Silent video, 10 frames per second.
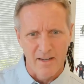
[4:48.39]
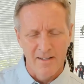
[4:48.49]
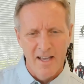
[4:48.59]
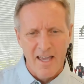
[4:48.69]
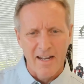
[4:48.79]

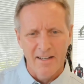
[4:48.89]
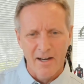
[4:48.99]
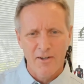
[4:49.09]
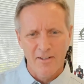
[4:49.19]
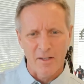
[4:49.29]
Yeah, and an
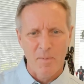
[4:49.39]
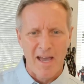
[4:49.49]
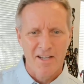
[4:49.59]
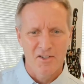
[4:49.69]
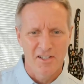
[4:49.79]
area like
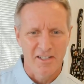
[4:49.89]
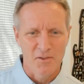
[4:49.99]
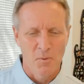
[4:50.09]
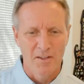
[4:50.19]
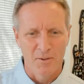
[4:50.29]
packaging
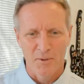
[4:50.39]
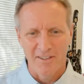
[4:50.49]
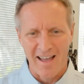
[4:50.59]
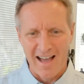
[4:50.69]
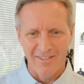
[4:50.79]
is one that
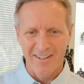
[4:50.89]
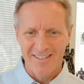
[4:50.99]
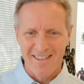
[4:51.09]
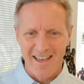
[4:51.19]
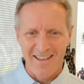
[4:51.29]
really
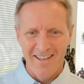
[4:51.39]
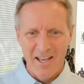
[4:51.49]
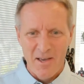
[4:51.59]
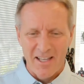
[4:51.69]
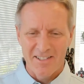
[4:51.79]
highlights that.
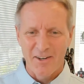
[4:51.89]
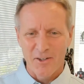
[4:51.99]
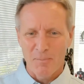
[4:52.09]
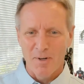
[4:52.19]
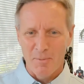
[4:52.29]
It's an
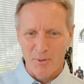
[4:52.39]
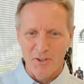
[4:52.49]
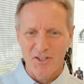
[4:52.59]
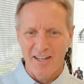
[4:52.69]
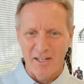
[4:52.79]

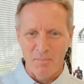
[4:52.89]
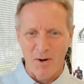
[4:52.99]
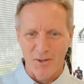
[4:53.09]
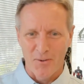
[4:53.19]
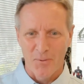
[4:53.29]
underappreciated
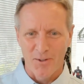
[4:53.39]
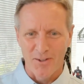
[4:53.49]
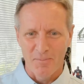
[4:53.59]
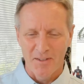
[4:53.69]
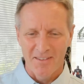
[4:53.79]
part of the
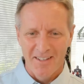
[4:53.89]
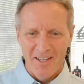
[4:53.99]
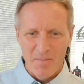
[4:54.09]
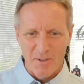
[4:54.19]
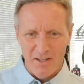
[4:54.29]
world, but
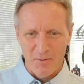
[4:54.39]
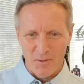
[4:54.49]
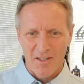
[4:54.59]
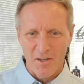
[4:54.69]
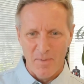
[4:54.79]
but if
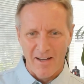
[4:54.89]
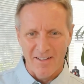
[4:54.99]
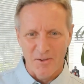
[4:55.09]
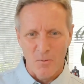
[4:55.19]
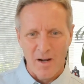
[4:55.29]
you think
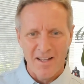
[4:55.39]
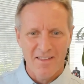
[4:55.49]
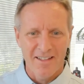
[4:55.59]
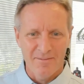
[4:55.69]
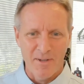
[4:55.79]
about it, the way
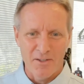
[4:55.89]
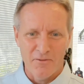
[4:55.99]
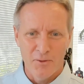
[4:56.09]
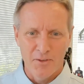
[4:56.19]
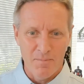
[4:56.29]
that
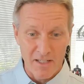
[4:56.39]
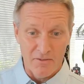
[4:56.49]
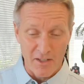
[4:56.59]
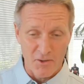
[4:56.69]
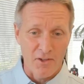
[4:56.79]

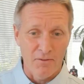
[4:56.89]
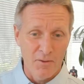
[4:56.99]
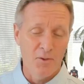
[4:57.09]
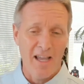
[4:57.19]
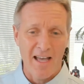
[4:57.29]
manufacturers of
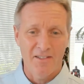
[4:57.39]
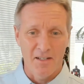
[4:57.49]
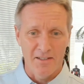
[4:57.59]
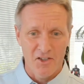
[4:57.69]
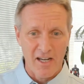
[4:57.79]
food had
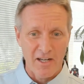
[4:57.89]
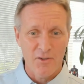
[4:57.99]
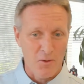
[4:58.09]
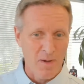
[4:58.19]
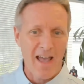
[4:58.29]
to
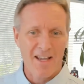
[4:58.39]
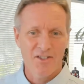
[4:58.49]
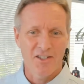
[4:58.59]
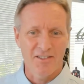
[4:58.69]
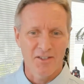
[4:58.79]
change their
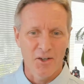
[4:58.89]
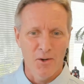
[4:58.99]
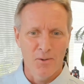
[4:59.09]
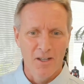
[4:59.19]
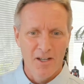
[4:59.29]
packaging to
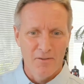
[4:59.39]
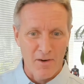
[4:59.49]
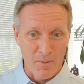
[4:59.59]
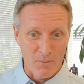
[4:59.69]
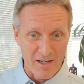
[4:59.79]
go
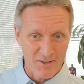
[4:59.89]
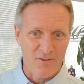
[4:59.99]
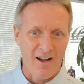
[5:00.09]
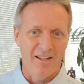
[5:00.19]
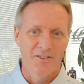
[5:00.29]
from a
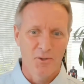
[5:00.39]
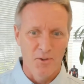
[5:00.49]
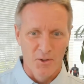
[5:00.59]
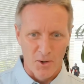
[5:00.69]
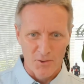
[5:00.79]
restaurant
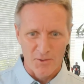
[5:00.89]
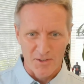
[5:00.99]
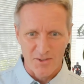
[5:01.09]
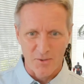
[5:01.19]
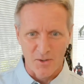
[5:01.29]
to the
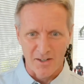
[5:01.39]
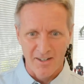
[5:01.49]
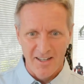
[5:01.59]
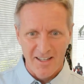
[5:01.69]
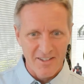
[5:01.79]
grocery
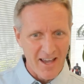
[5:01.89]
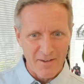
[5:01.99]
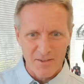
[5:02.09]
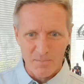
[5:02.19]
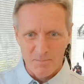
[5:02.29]
store, you
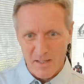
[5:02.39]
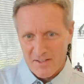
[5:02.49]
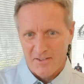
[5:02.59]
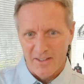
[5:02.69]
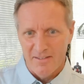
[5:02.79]
have to
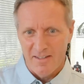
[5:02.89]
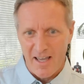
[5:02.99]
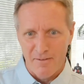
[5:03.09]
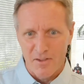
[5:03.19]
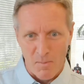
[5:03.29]
basically
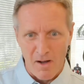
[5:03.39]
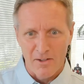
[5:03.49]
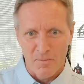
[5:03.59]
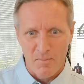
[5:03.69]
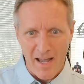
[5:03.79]
have
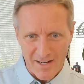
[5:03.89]
smaller